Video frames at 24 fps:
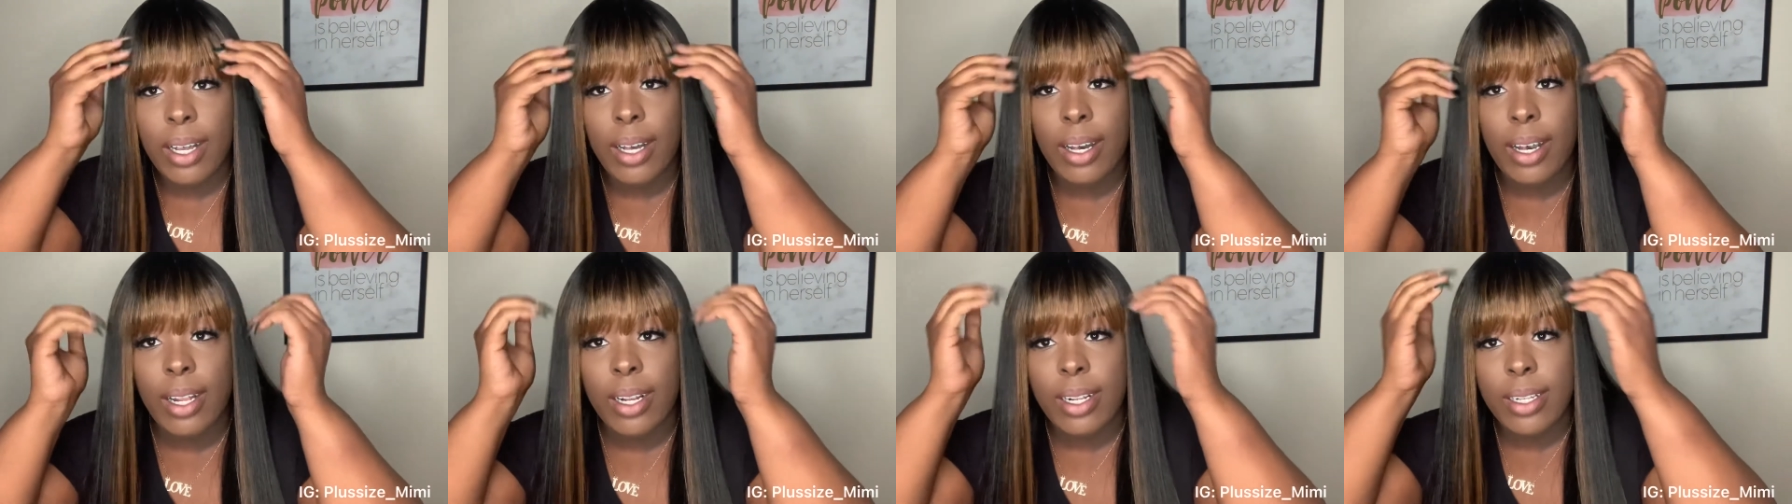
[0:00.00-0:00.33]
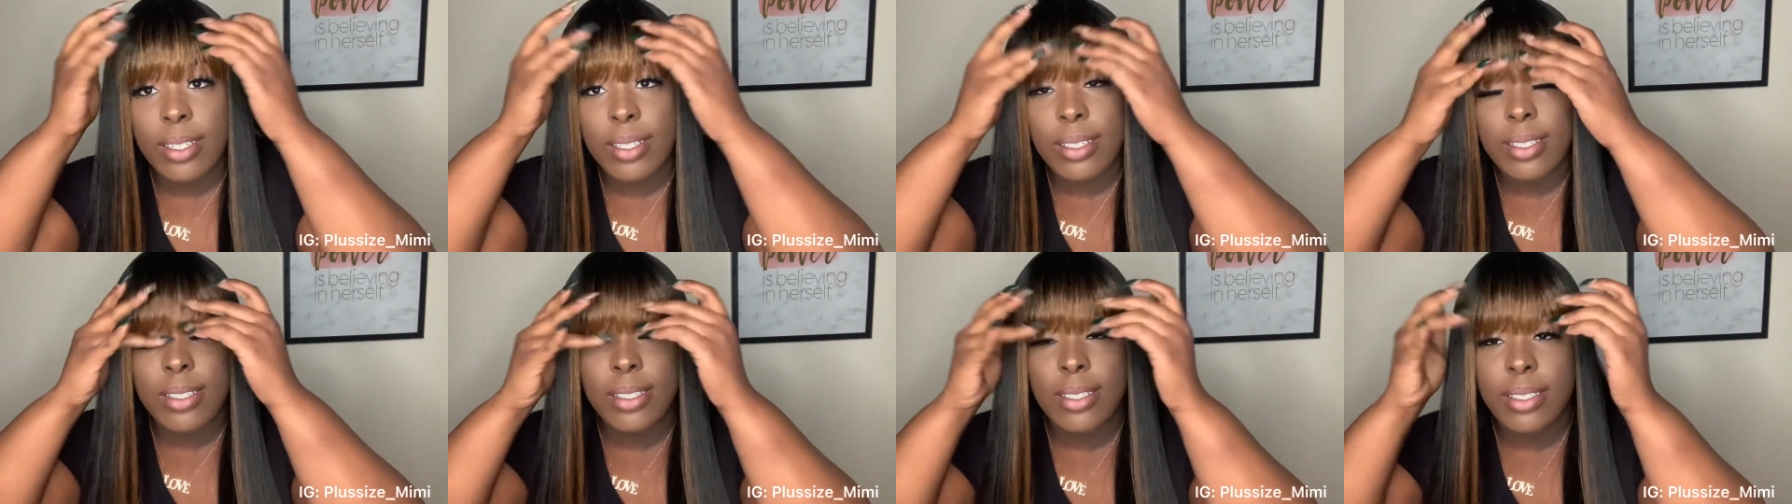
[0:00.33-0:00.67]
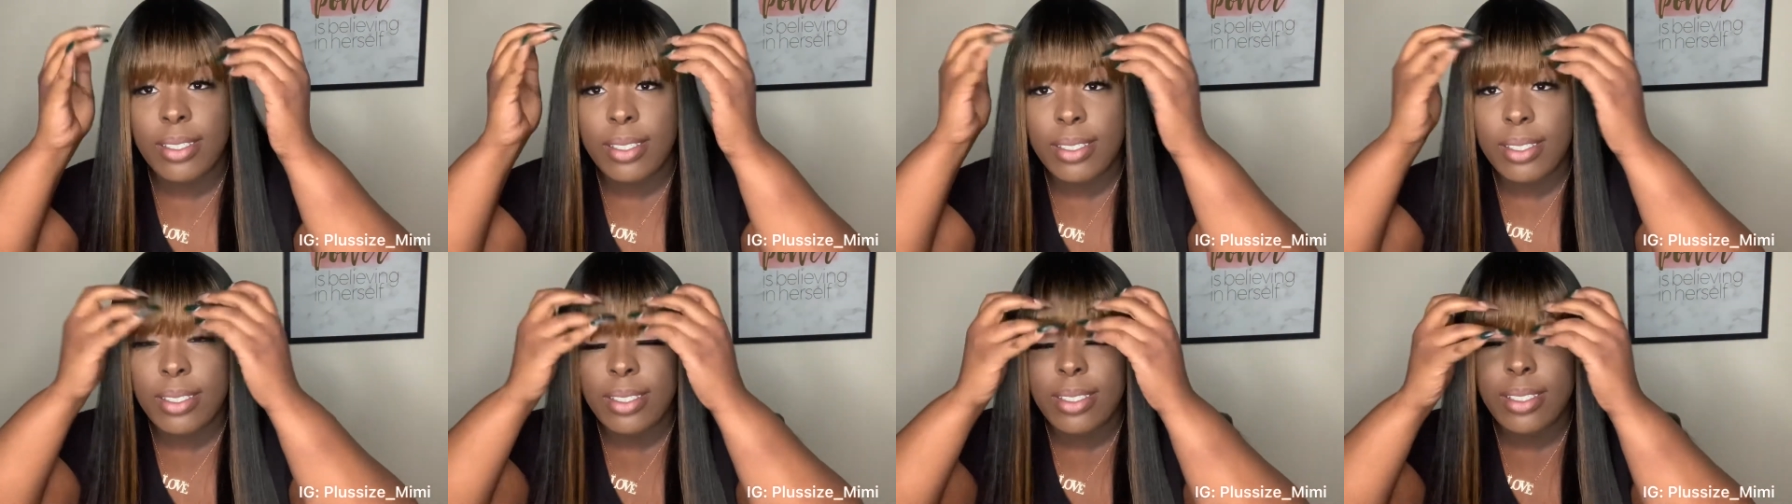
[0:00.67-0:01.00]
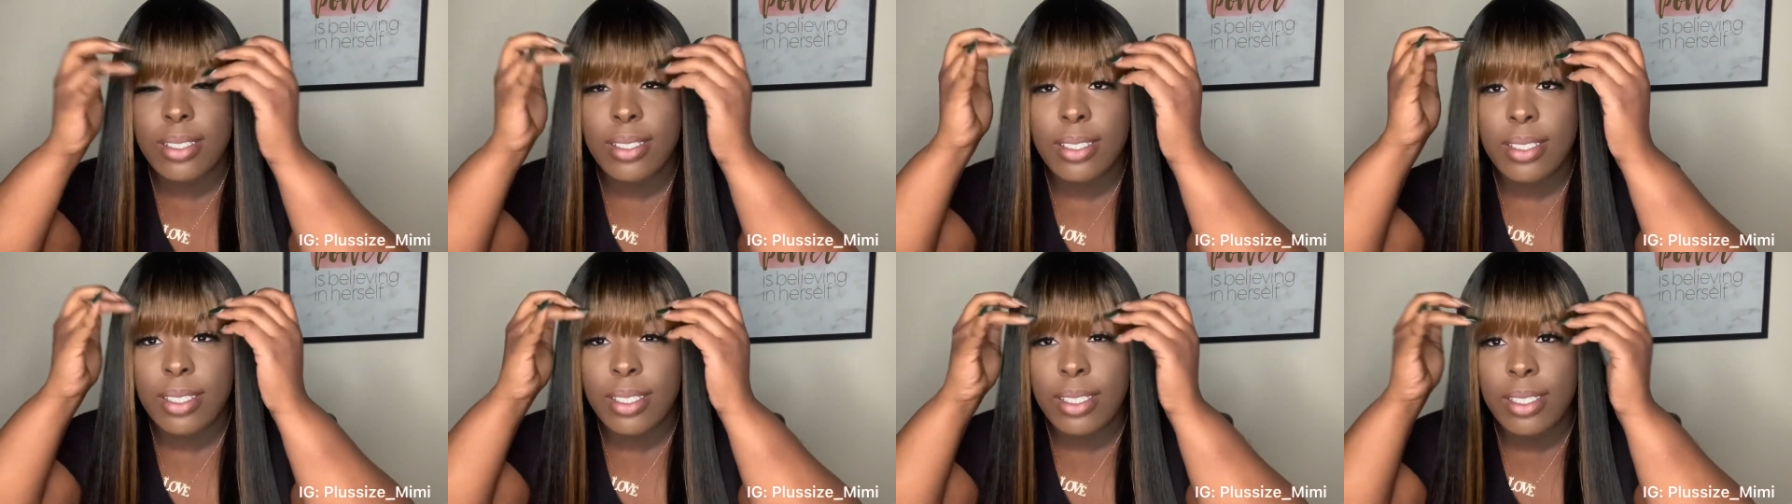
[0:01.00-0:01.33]
gotta
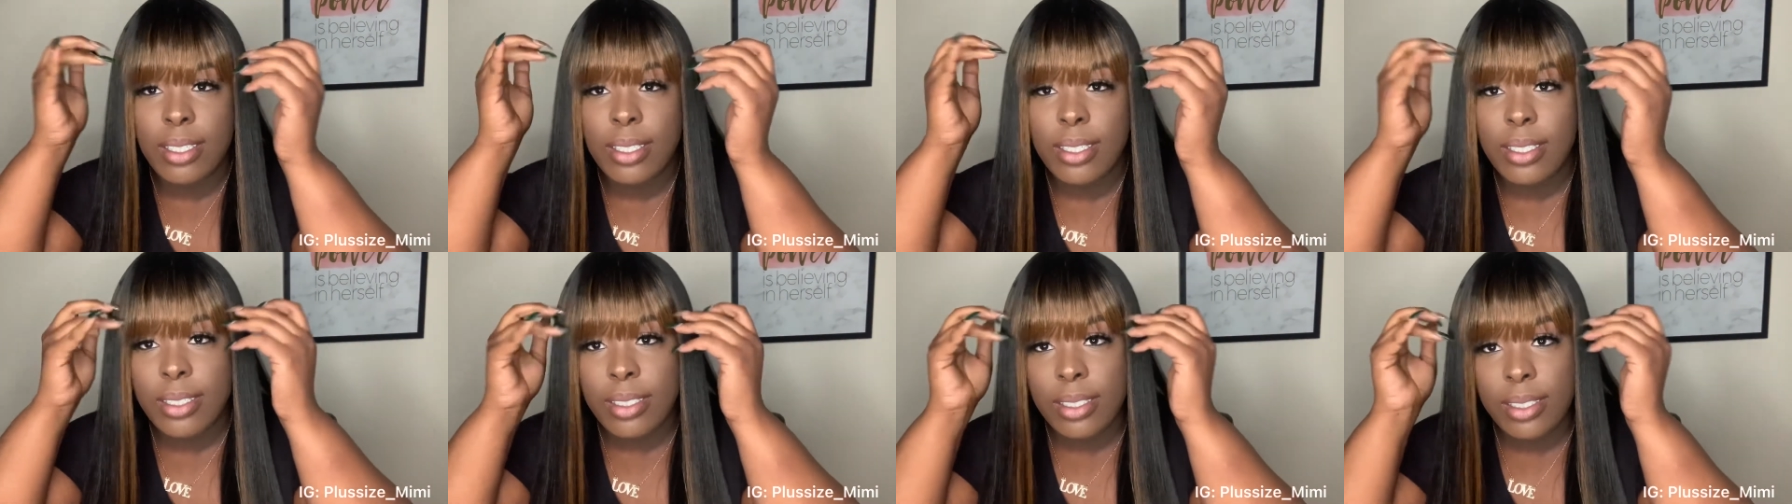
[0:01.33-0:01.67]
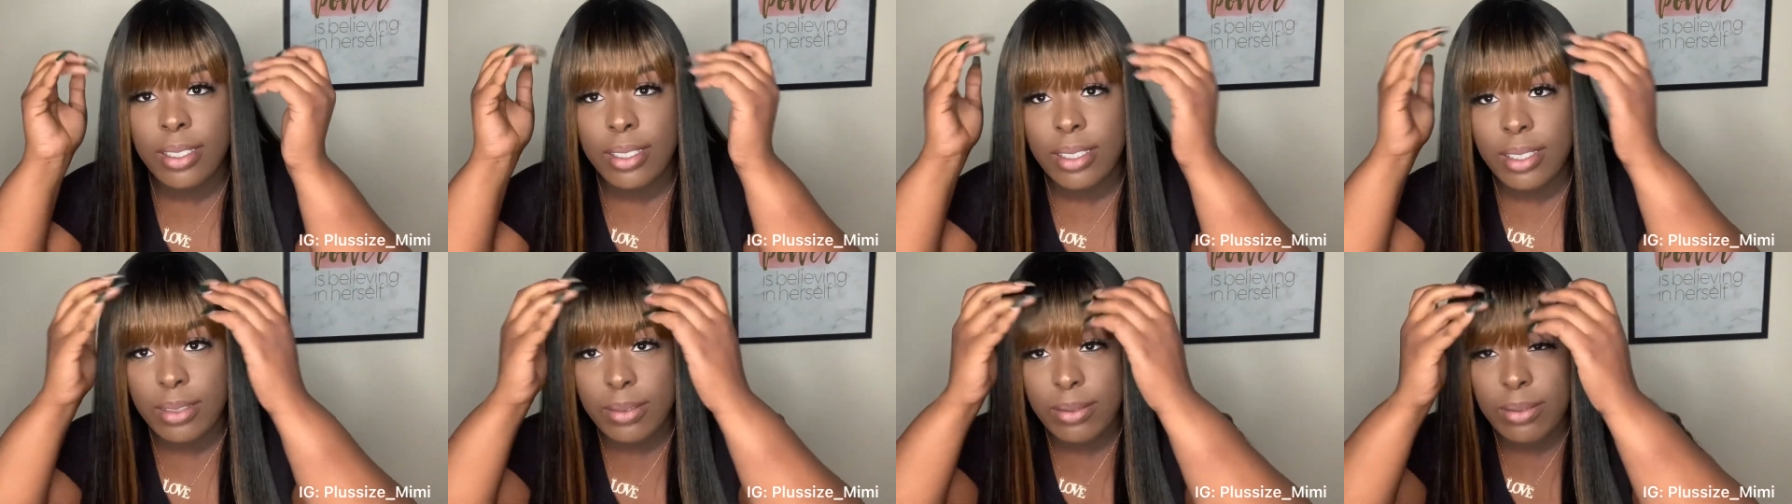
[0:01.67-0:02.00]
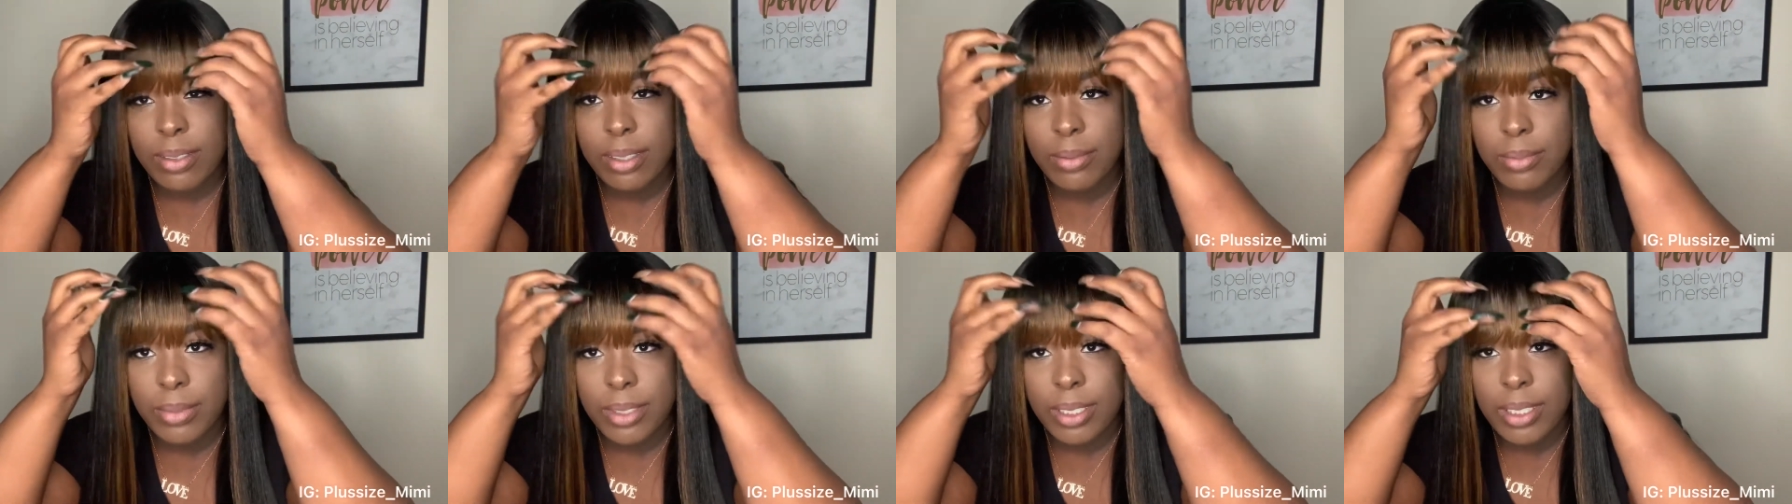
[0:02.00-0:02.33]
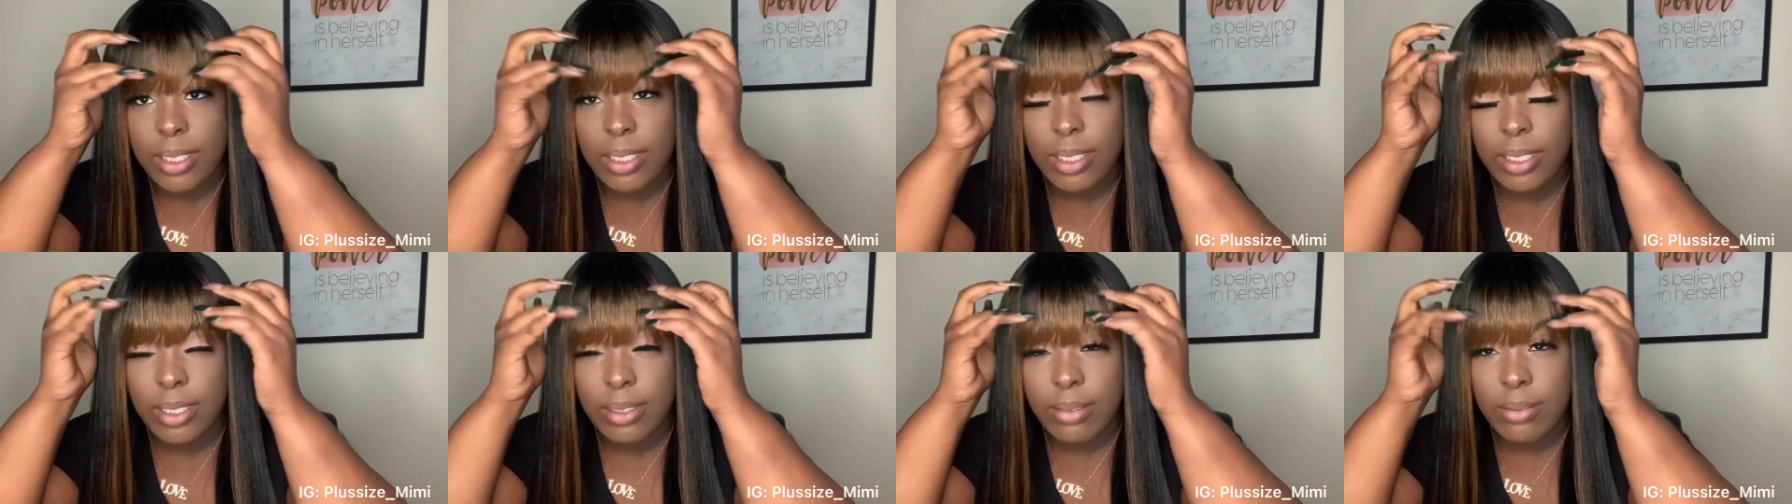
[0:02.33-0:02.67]
do too much.